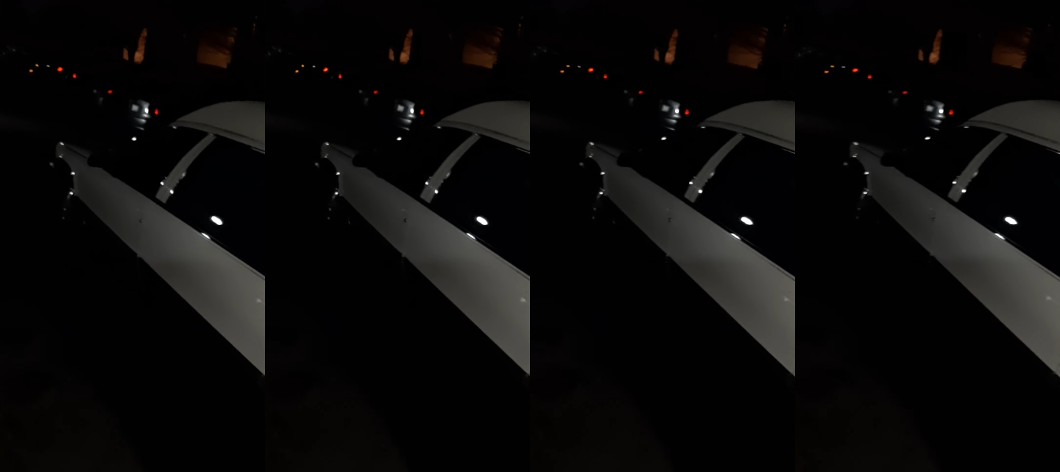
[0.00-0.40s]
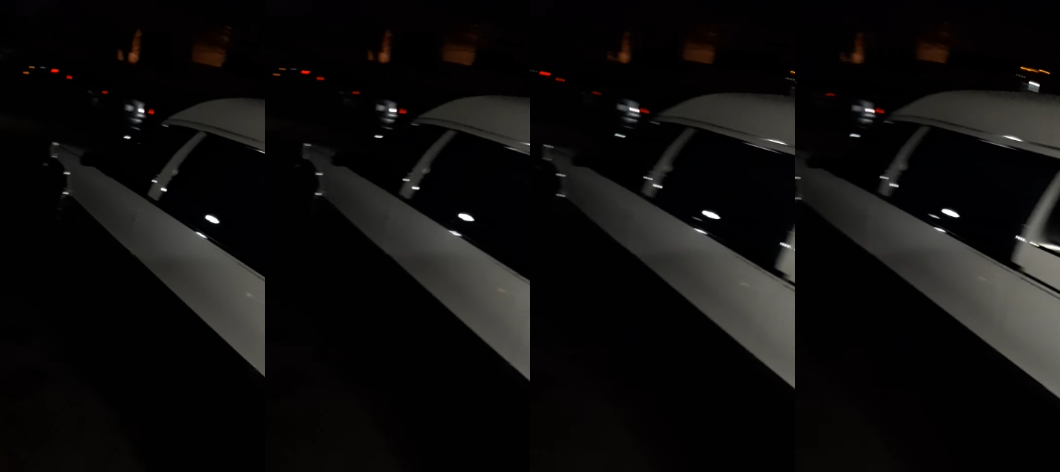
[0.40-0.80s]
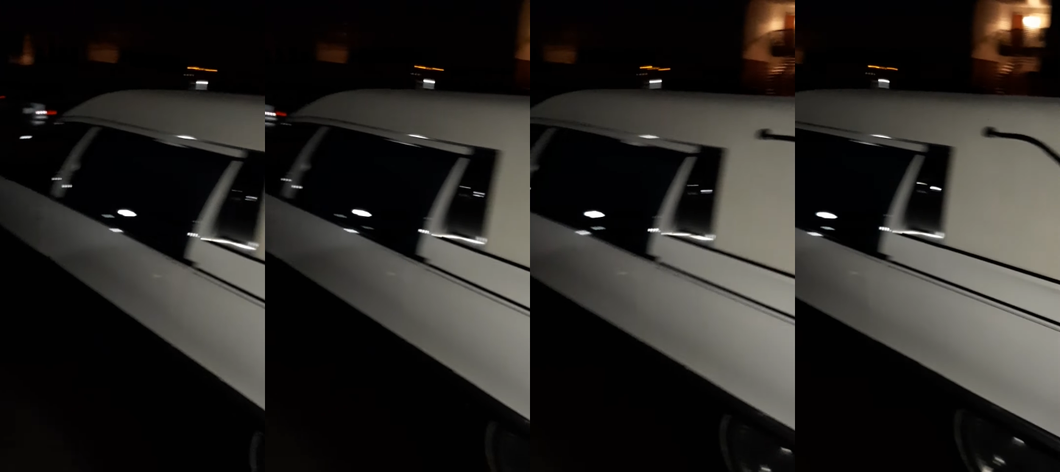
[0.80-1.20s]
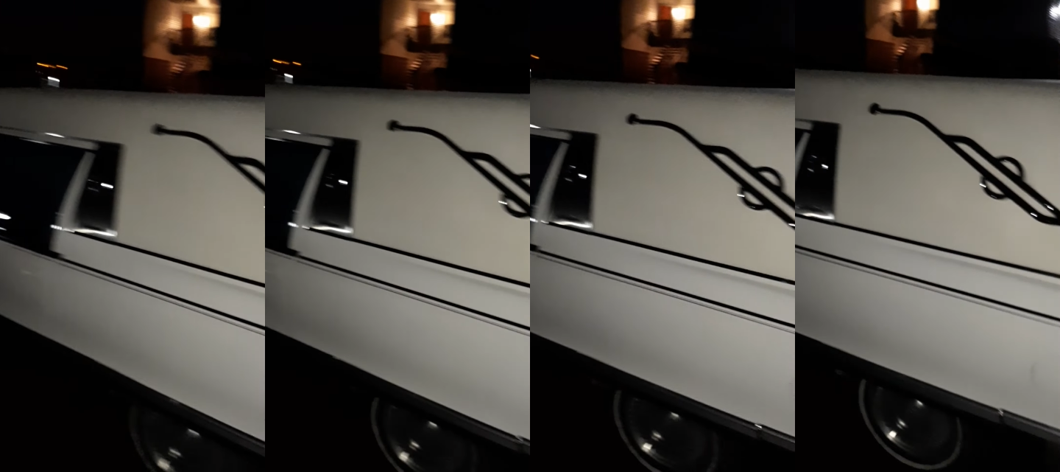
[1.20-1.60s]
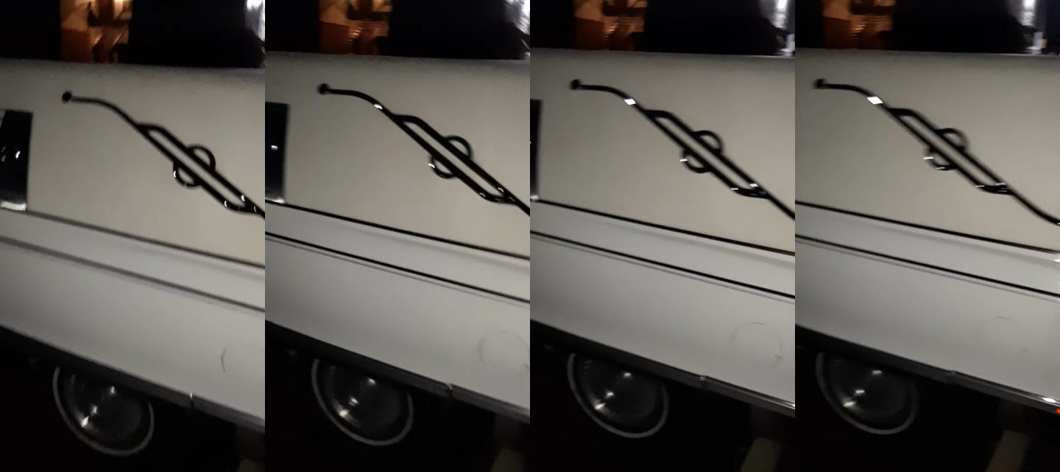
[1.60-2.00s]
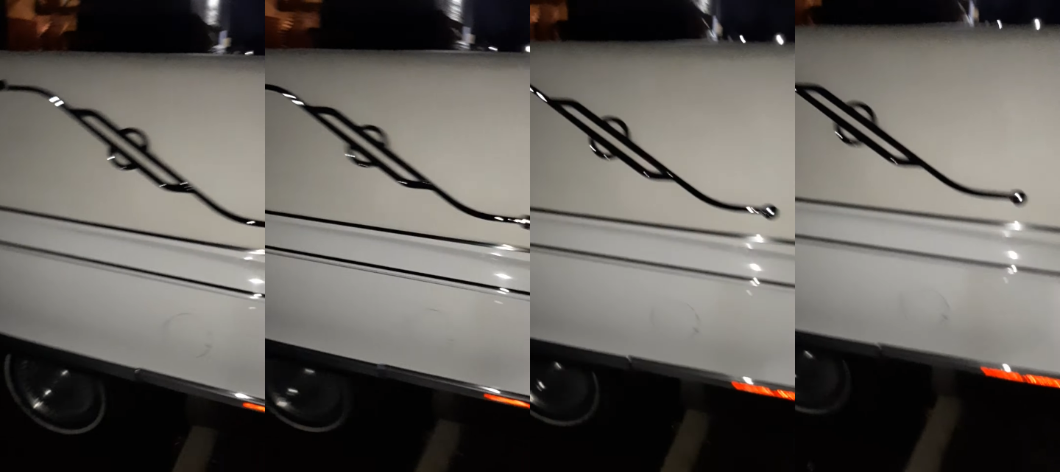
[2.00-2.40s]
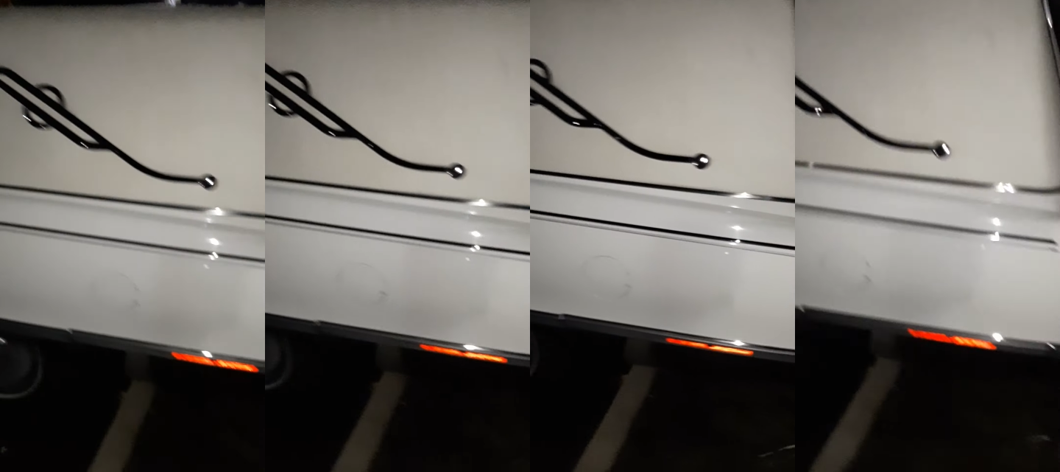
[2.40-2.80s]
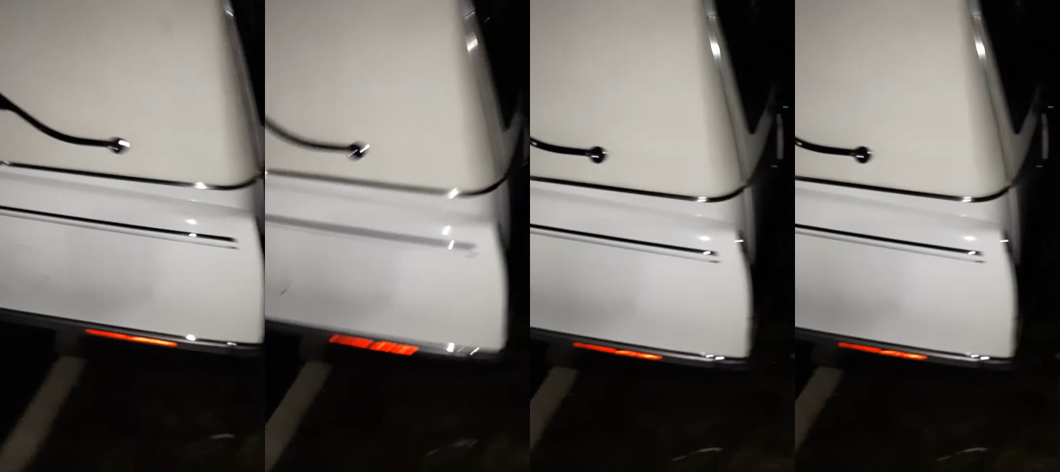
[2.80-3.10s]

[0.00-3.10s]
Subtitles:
(no speaker visible)